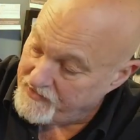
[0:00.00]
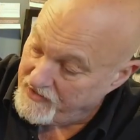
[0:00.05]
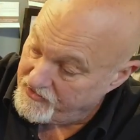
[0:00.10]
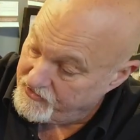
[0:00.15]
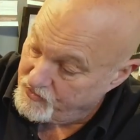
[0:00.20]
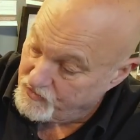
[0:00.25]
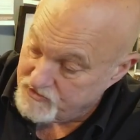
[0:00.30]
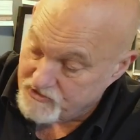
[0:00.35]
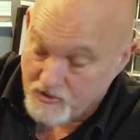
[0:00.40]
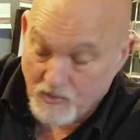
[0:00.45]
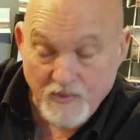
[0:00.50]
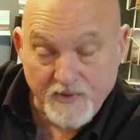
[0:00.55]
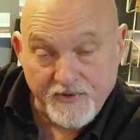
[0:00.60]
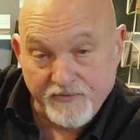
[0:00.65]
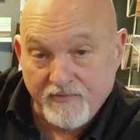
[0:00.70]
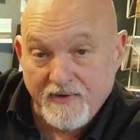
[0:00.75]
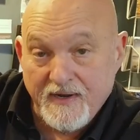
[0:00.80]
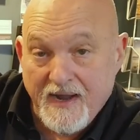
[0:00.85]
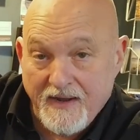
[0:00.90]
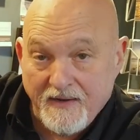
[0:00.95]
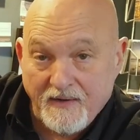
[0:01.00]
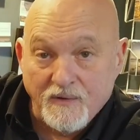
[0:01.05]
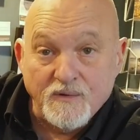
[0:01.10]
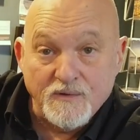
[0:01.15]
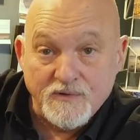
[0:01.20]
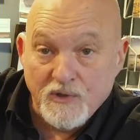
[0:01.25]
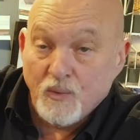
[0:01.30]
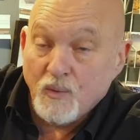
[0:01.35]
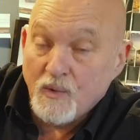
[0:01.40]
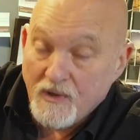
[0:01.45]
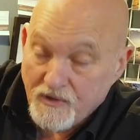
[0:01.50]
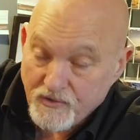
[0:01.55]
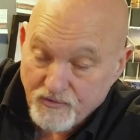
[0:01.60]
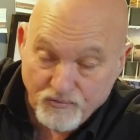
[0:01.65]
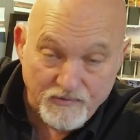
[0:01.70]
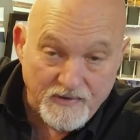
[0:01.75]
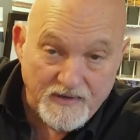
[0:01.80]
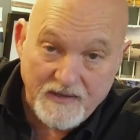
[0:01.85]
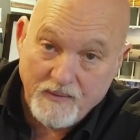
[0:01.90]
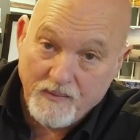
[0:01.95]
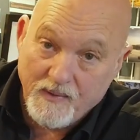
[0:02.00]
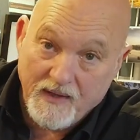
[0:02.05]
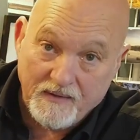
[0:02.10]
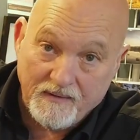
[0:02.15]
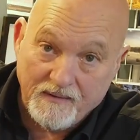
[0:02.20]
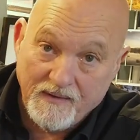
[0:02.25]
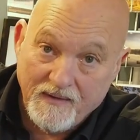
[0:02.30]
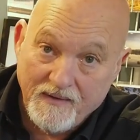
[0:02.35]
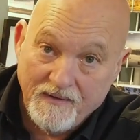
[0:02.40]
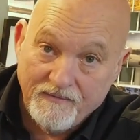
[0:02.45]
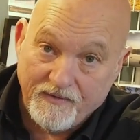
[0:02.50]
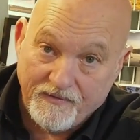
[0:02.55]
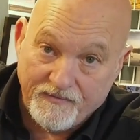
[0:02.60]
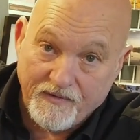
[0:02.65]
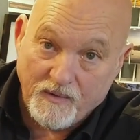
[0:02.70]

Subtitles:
And there were 2 or 3 angles that worked really well for